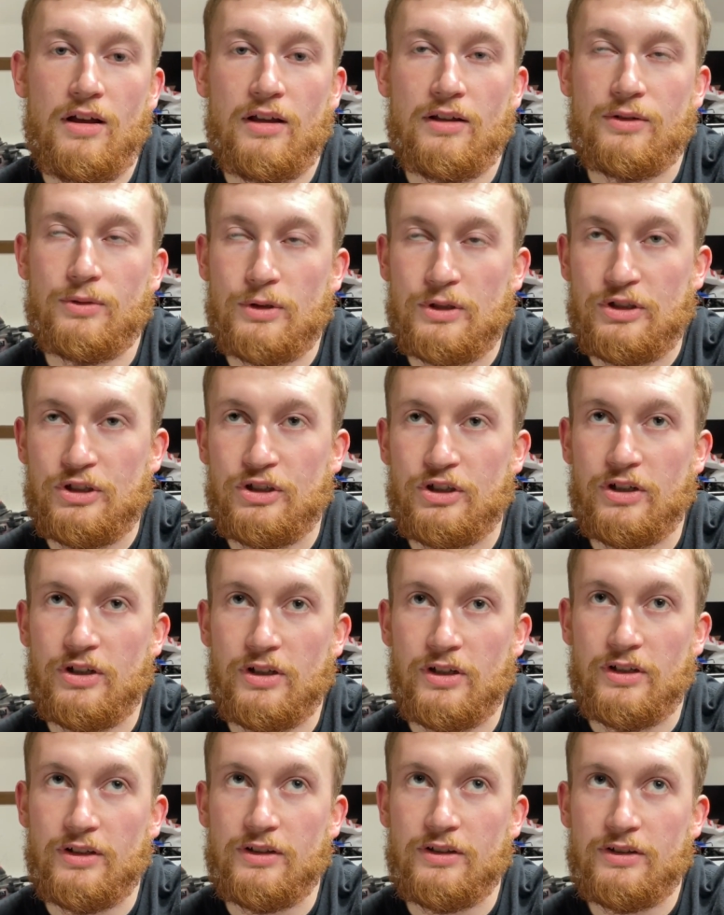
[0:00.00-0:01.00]
which
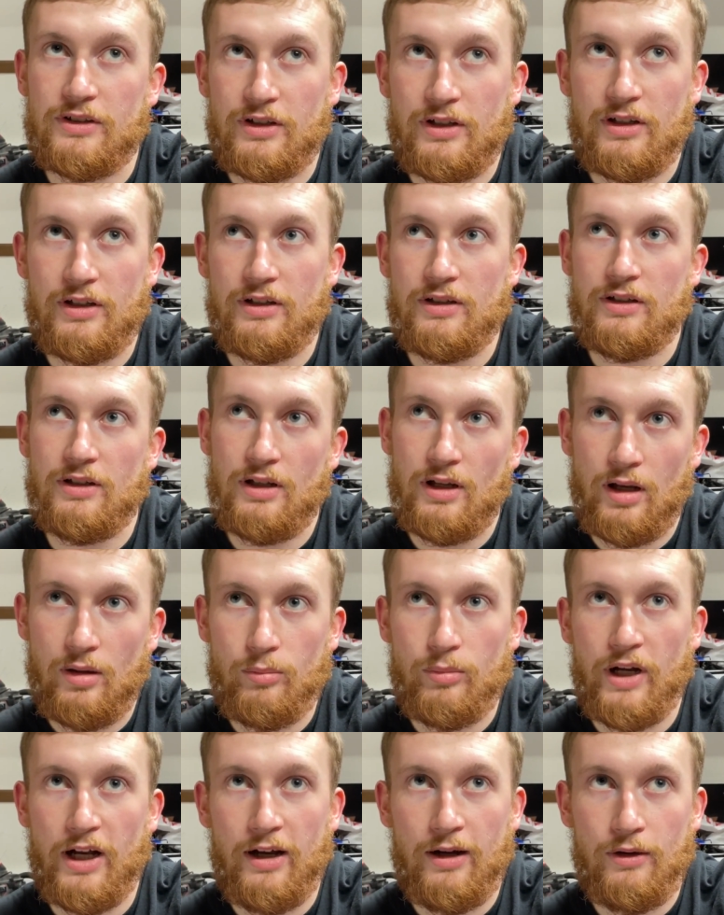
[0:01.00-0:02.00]
is
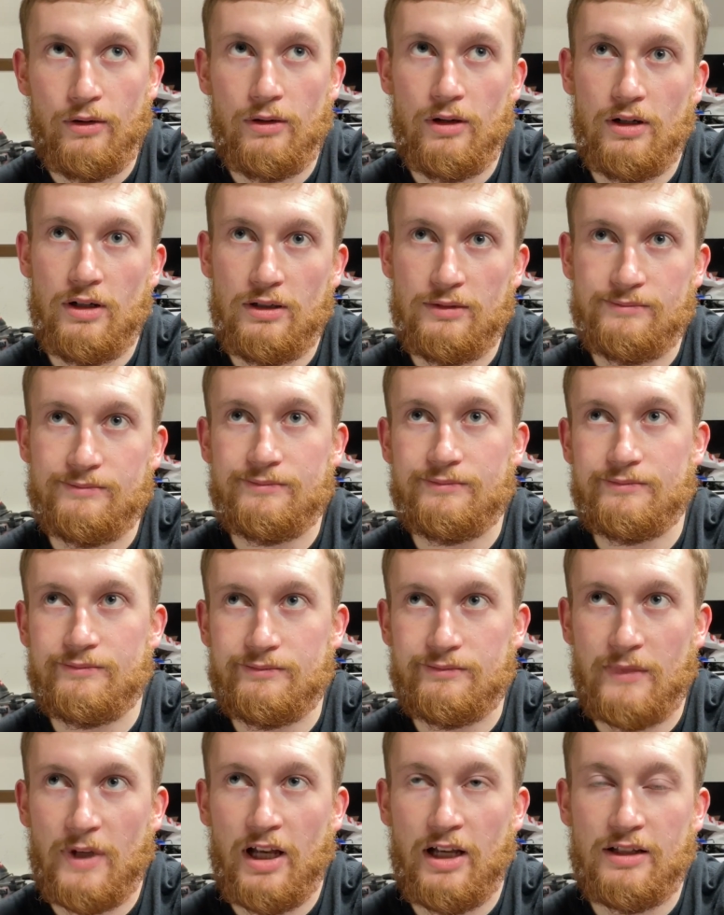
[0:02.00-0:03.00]
about,
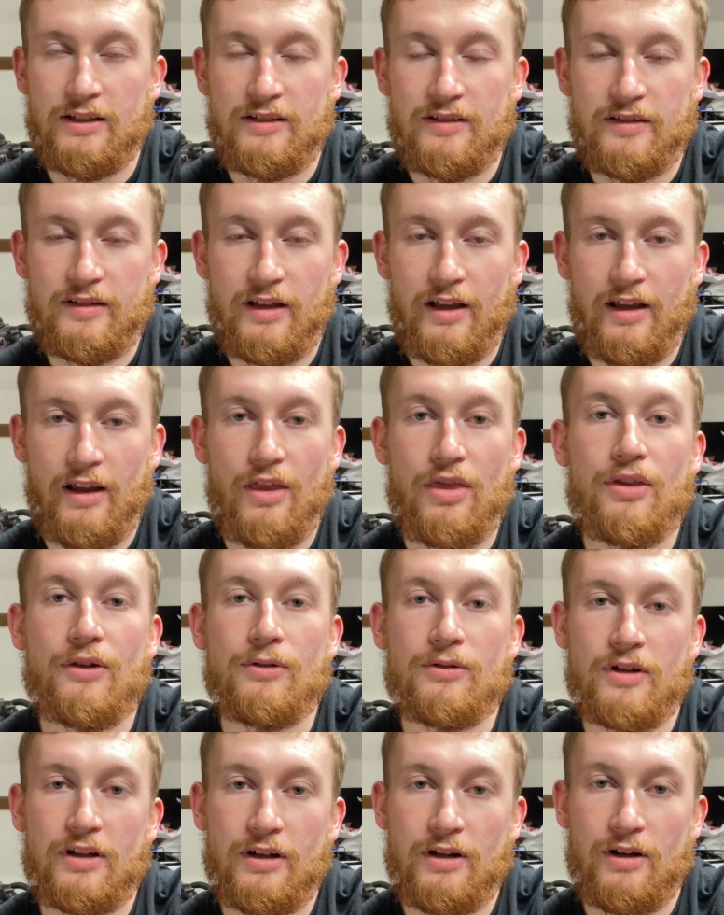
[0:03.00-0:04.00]
I'd say, a
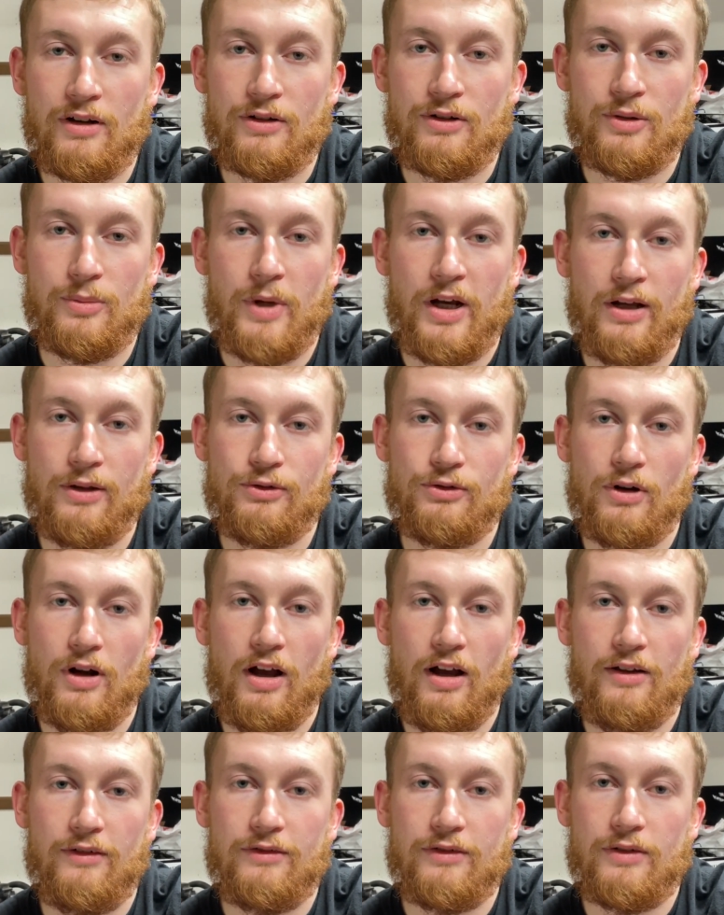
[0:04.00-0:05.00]
1,300 mile
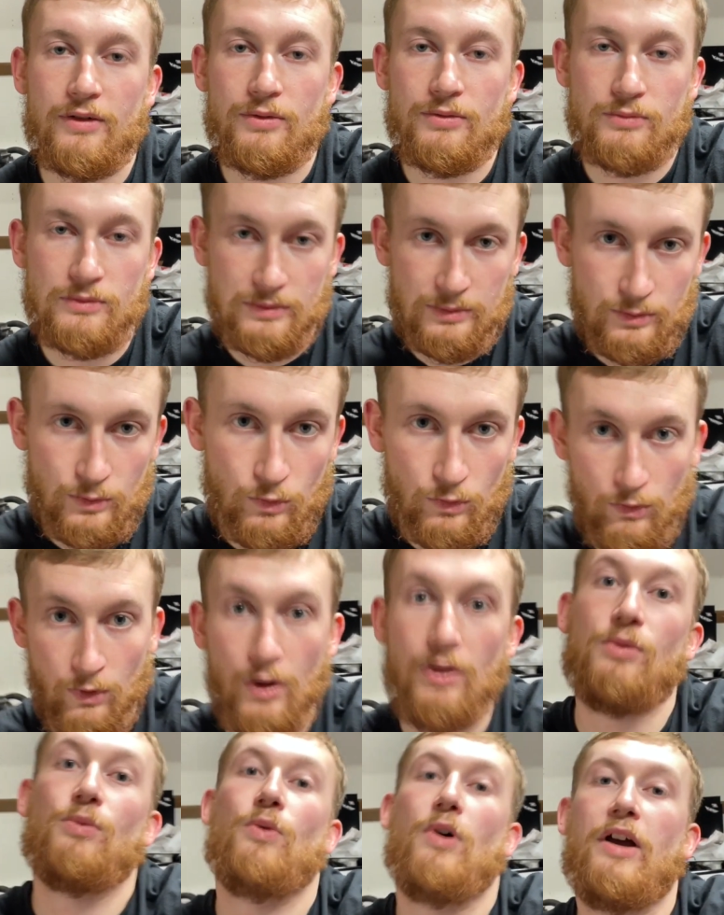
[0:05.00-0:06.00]
drive
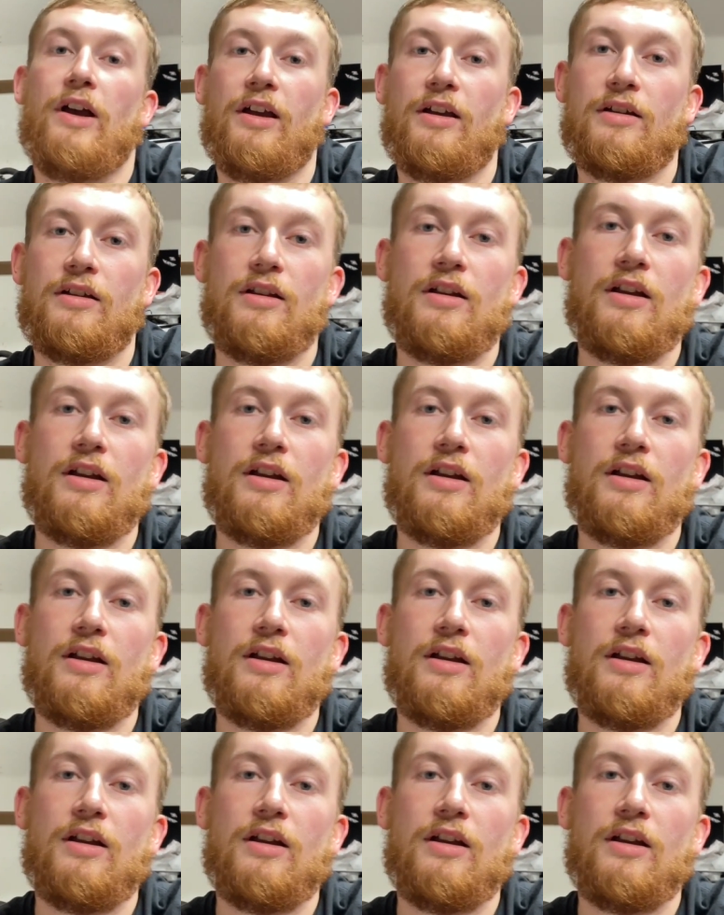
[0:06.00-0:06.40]
one way.